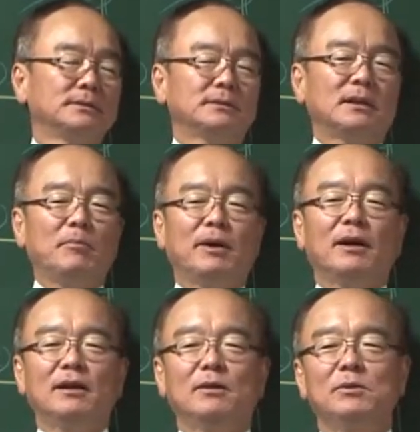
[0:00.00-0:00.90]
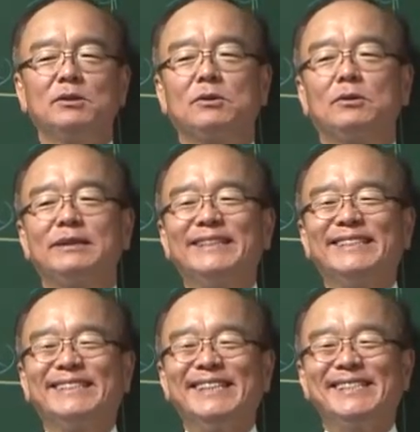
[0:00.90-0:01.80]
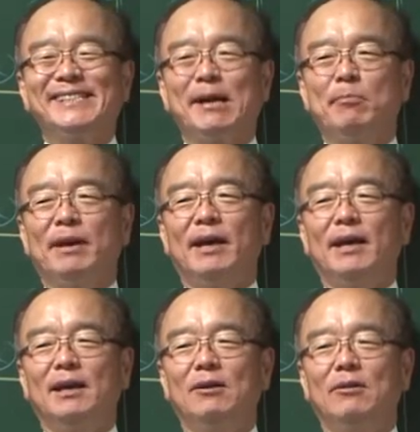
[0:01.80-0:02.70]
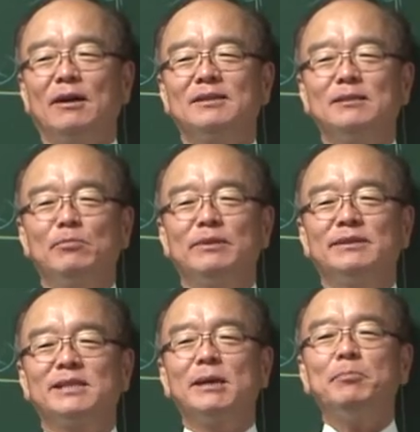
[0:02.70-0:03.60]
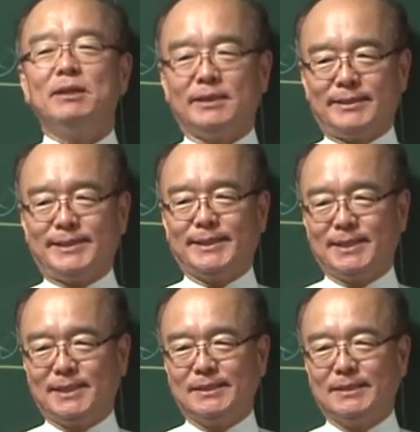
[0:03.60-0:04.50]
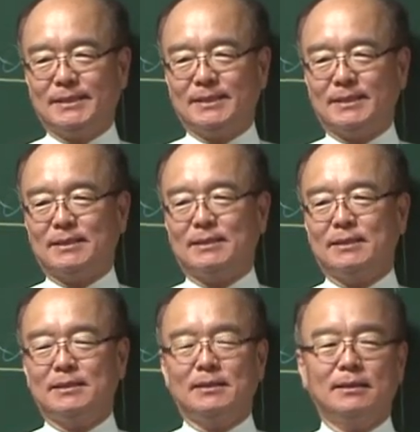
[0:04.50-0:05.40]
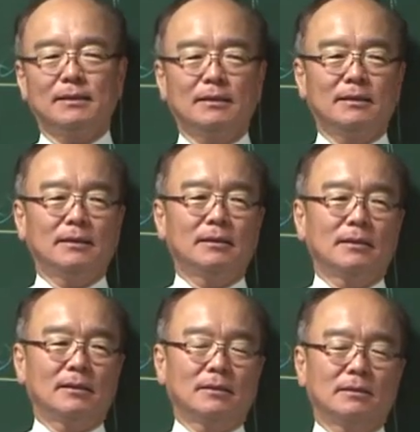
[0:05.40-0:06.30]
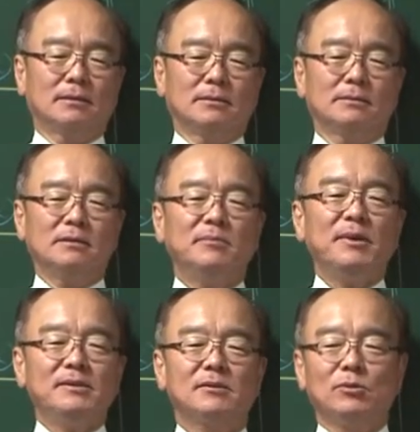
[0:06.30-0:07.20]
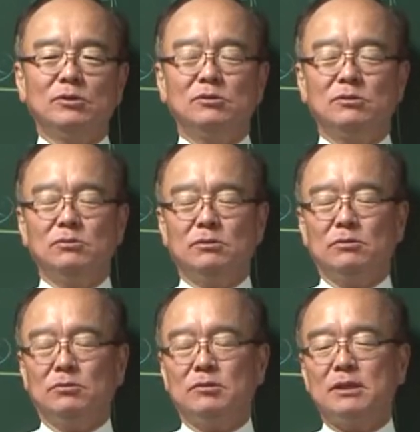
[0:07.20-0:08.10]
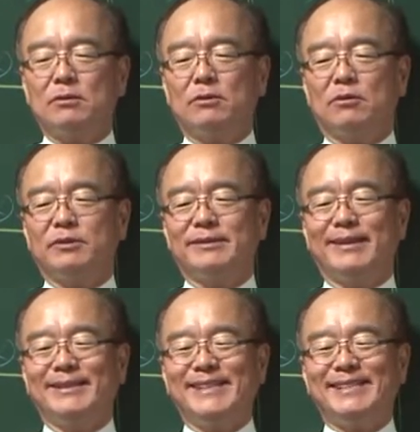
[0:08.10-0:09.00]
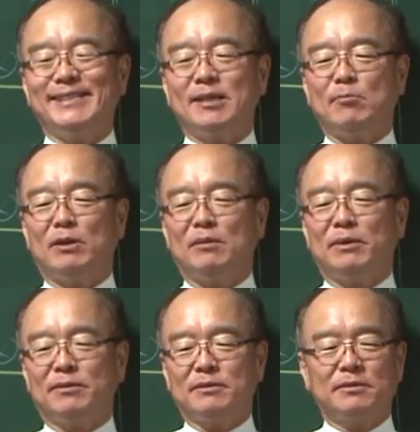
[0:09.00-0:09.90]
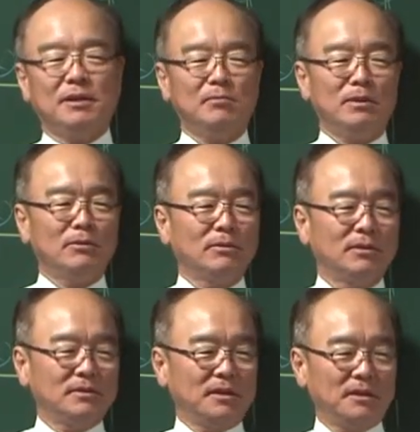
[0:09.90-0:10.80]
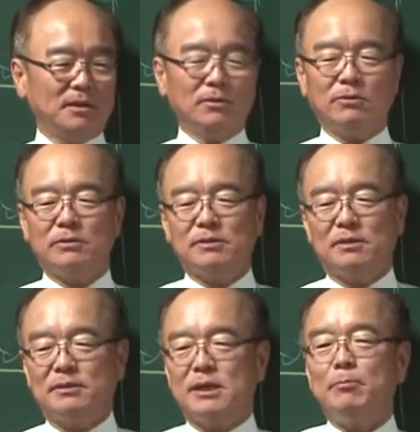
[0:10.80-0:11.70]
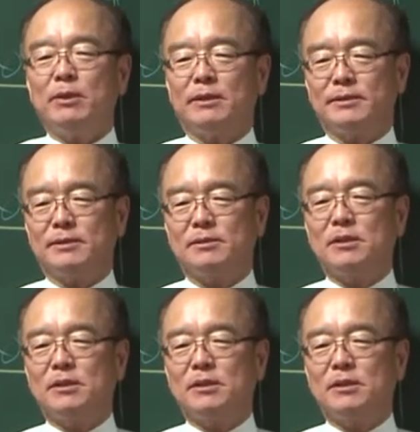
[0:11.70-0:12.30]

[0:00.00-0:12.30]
Supply we call excess supply or simply surplus. Yeah? In the past, you usually call it excess supply, but somehow he calls it surplus.